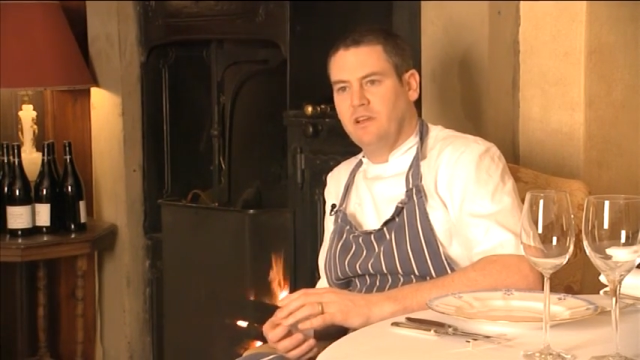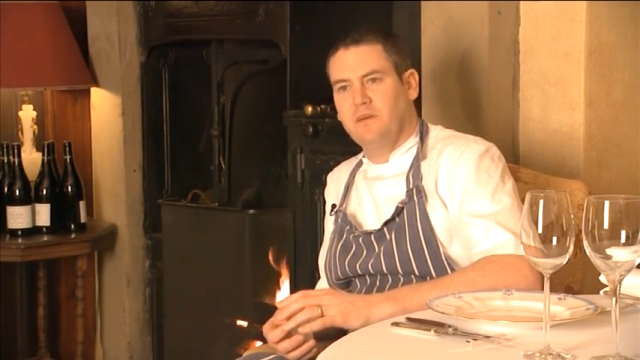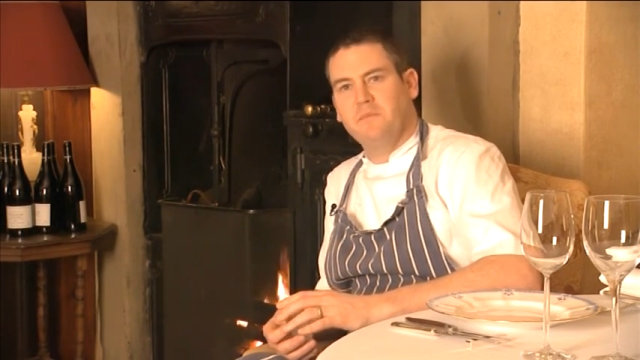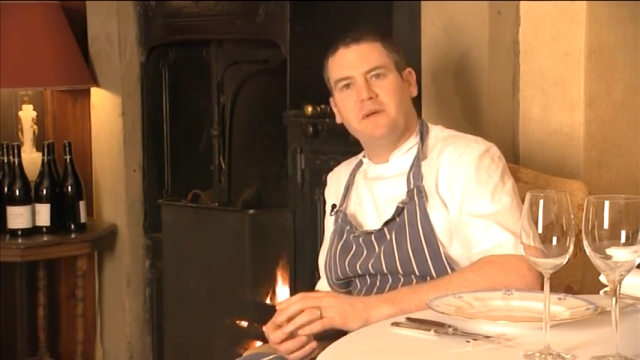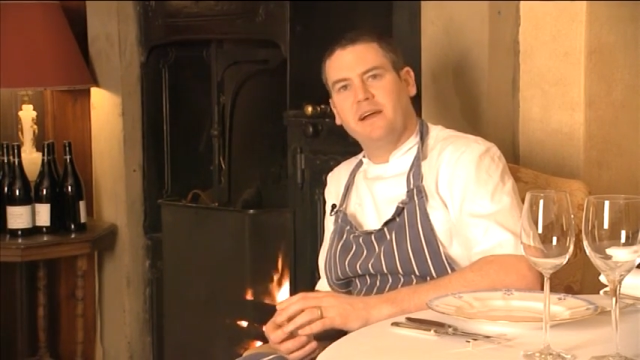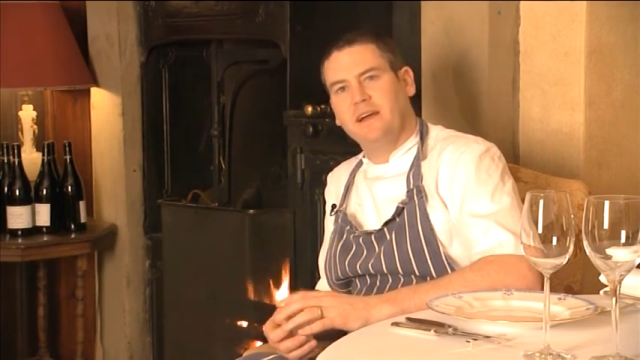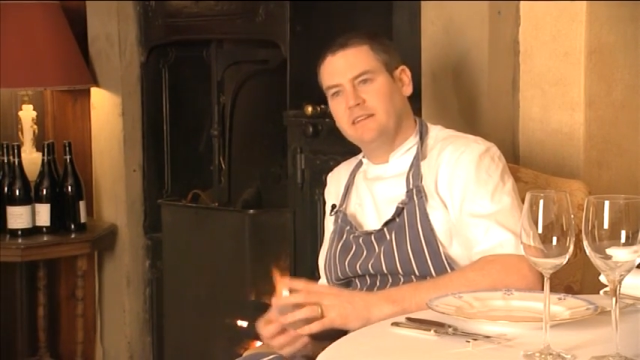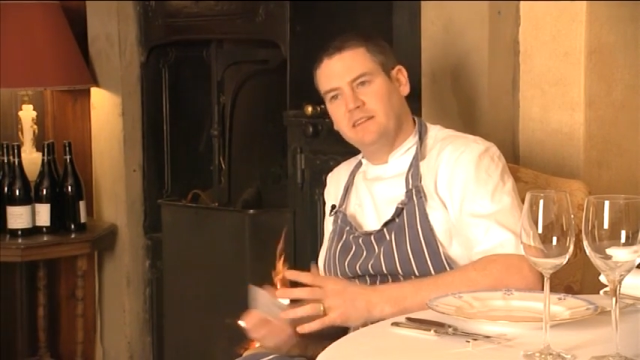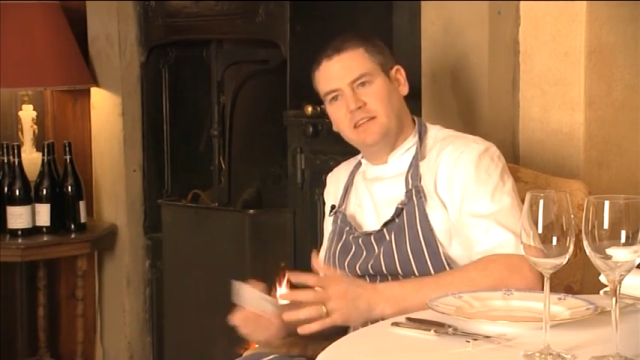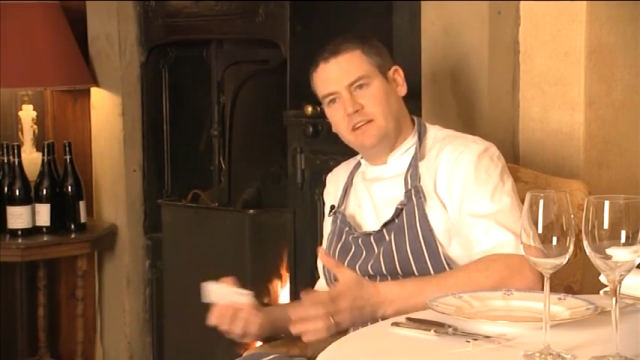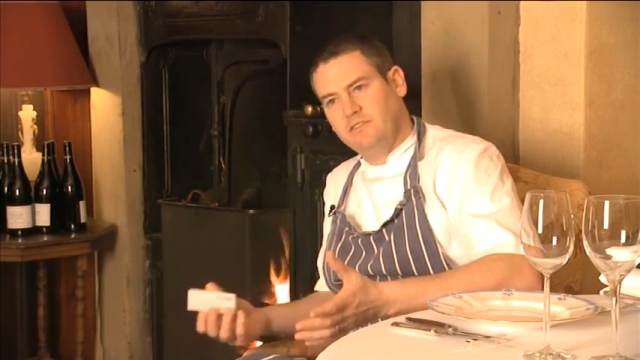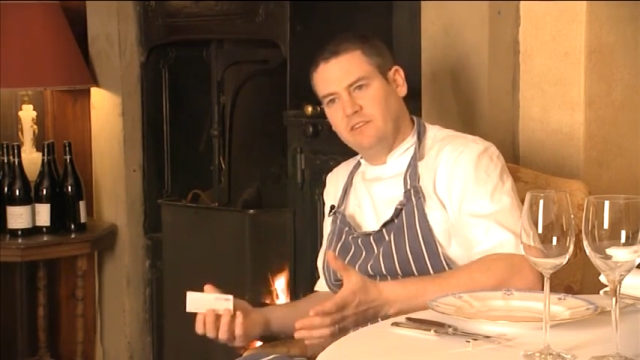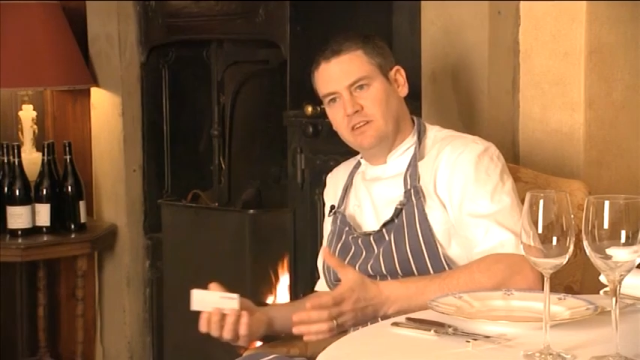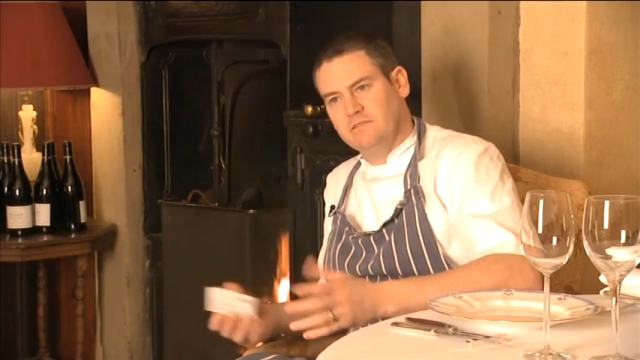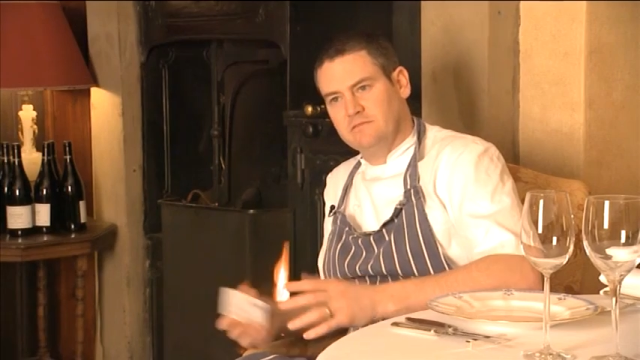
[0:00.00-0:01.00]
coming back in the
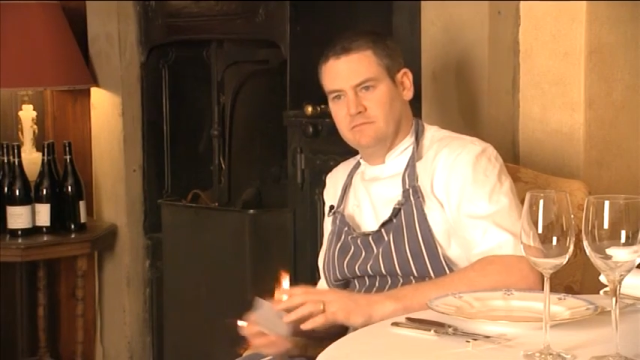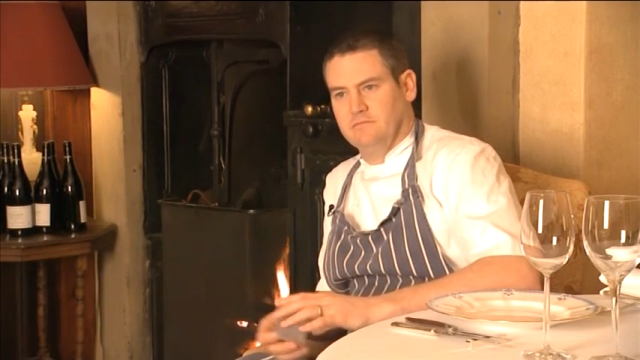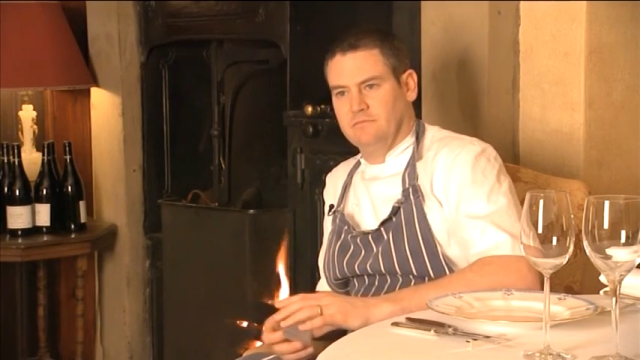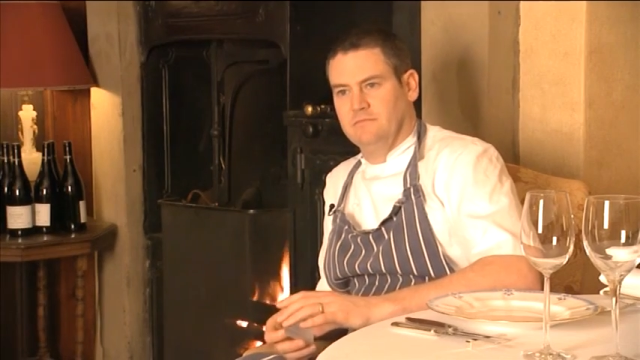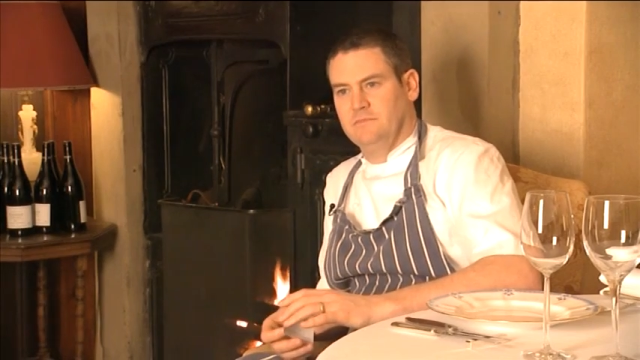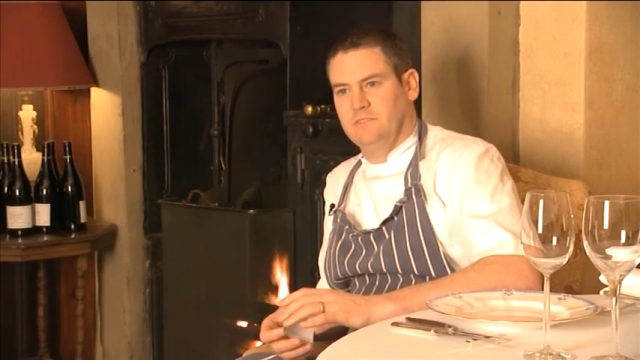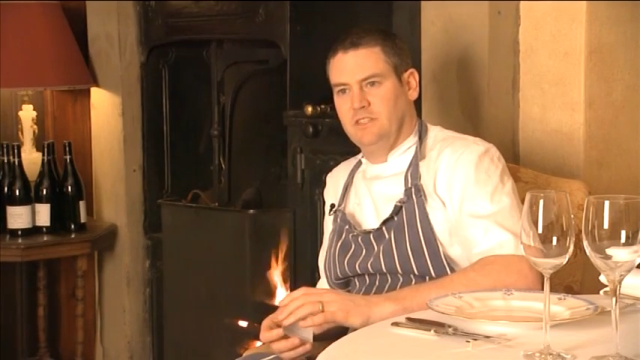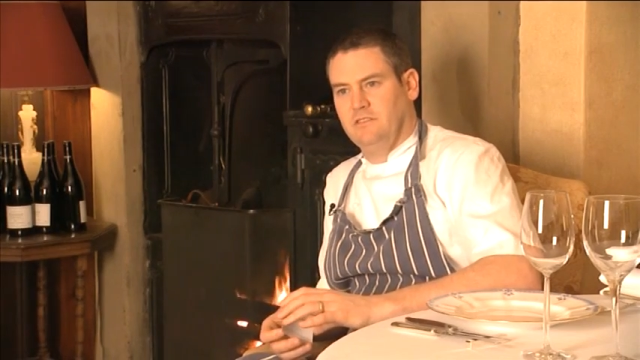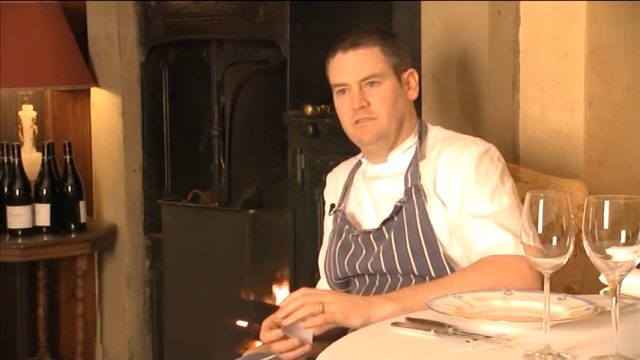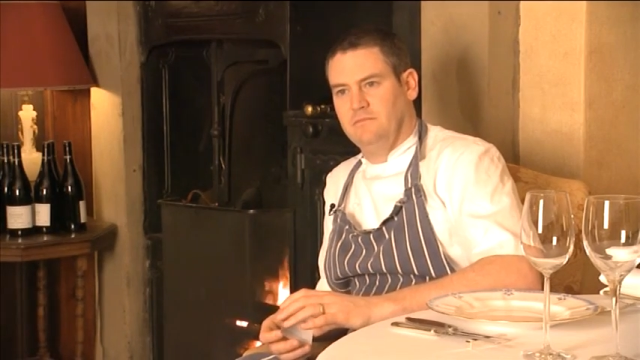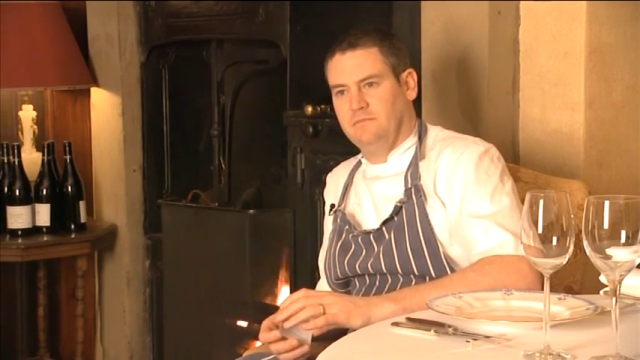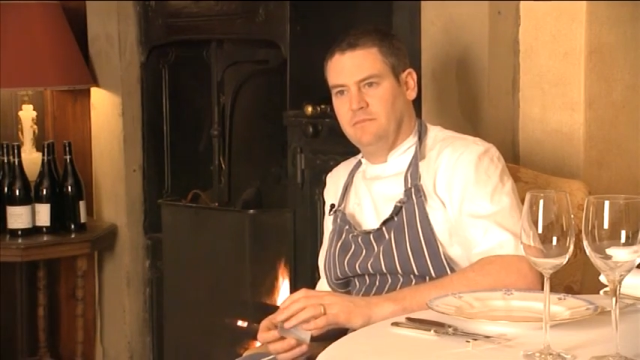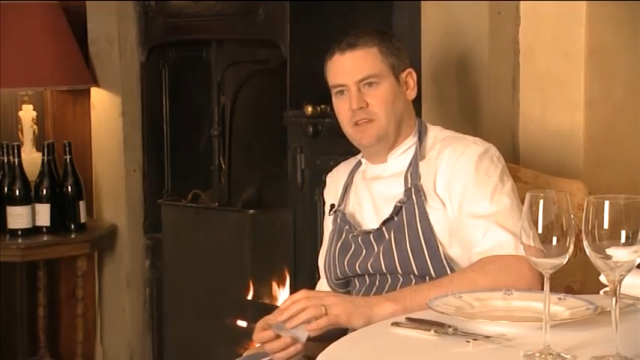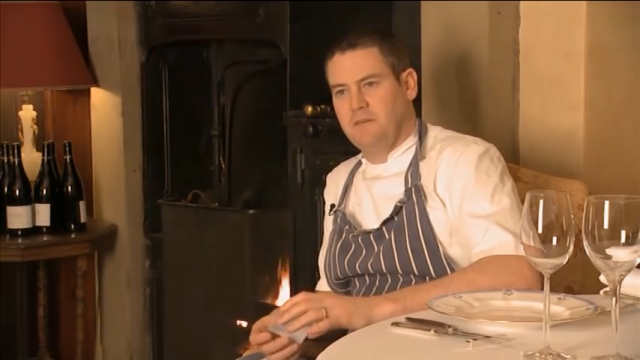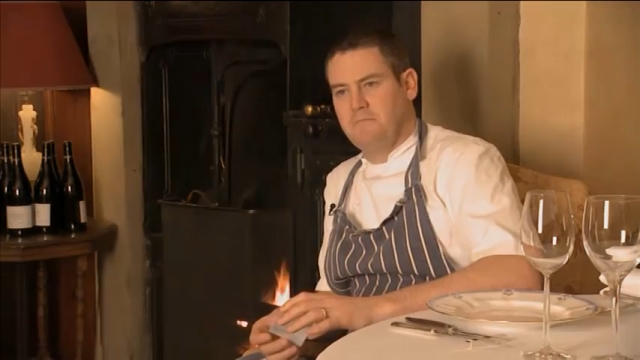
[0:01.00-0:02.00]
evening. So
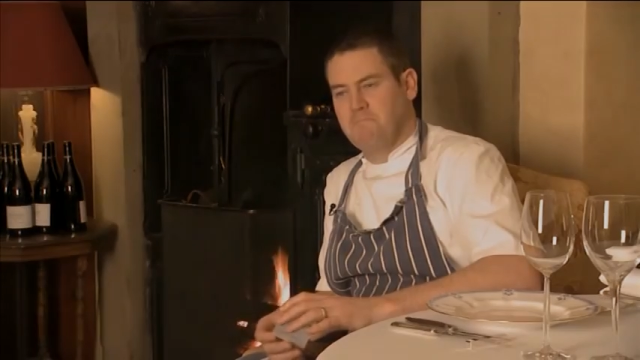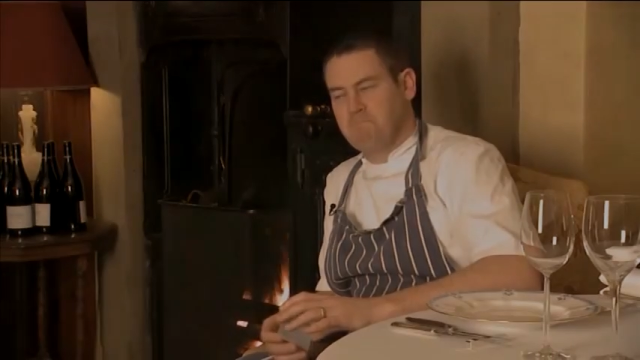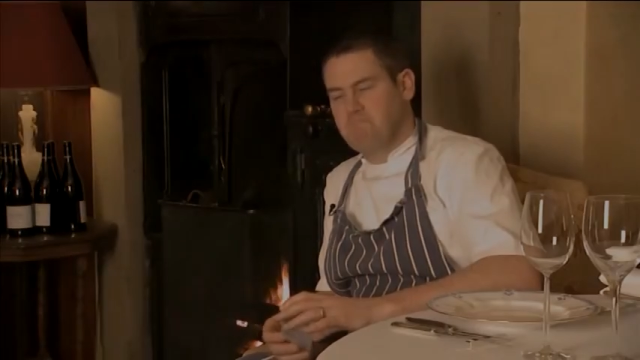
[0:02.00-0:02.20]
yeah.